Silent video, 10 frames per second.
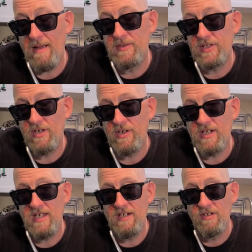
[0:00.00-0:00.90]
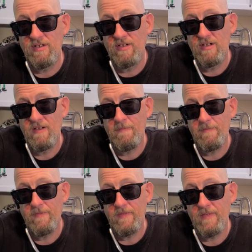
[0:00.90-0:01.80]
Amazon Kindle,
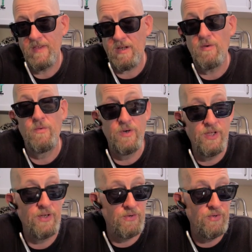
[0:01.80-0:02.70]
like a really